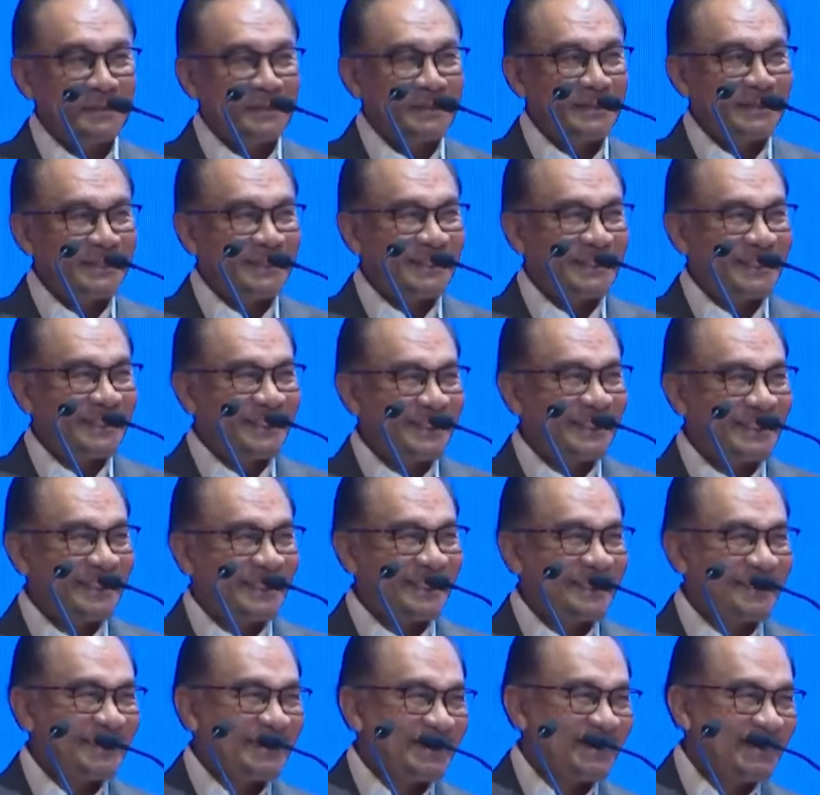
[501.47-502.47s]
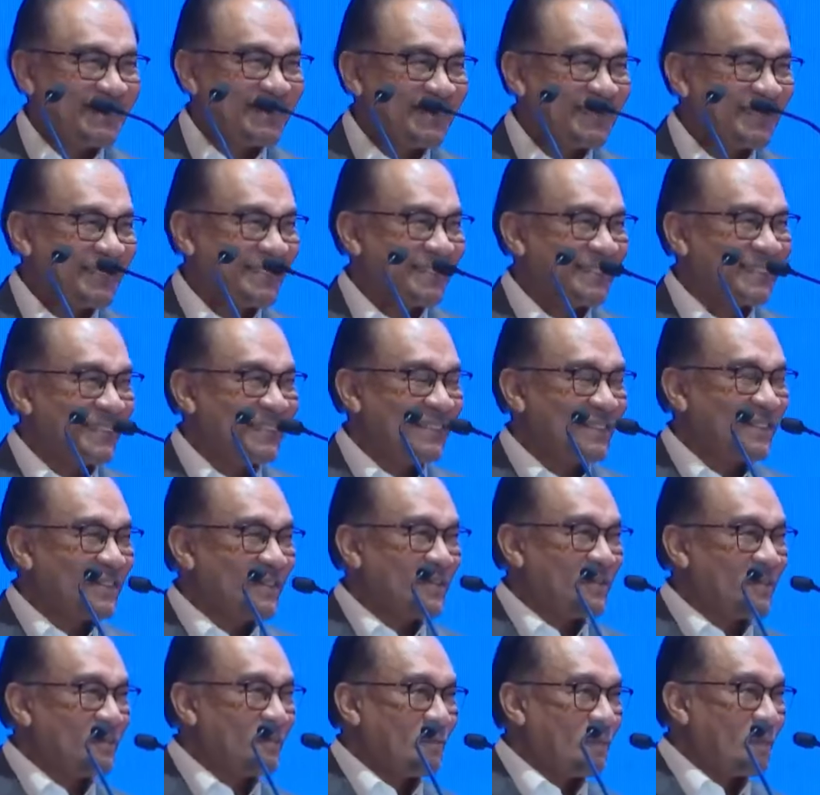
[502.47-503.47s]

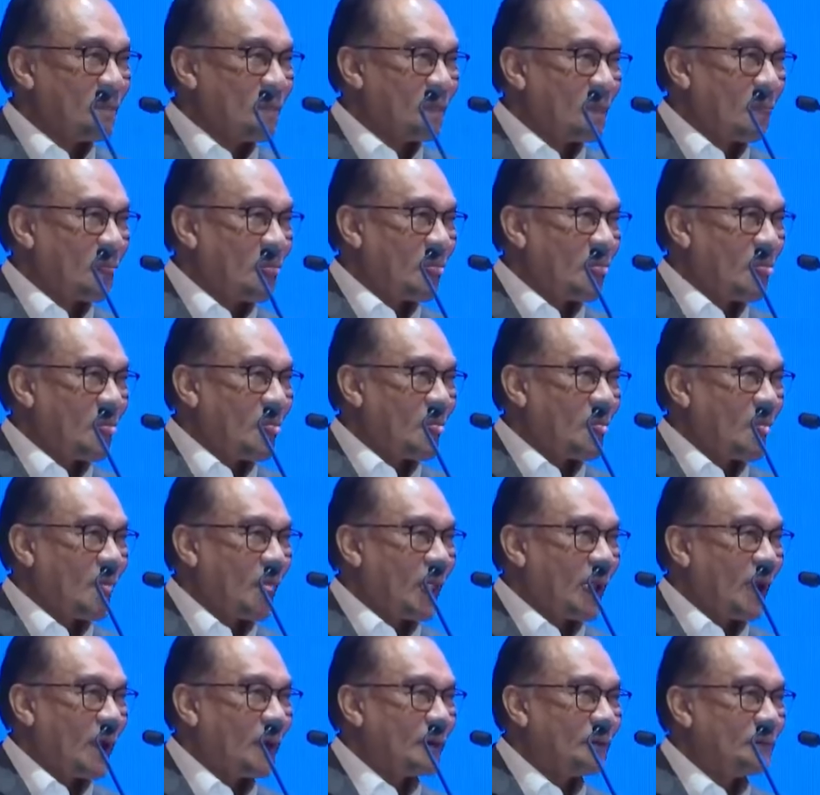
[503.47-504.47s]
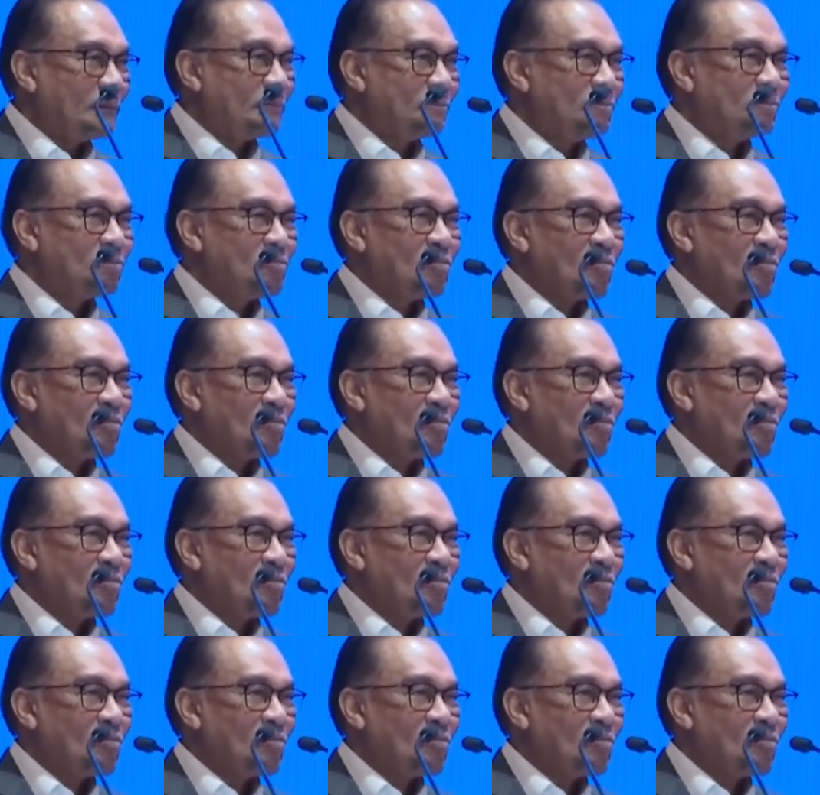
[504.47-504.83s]
(silence)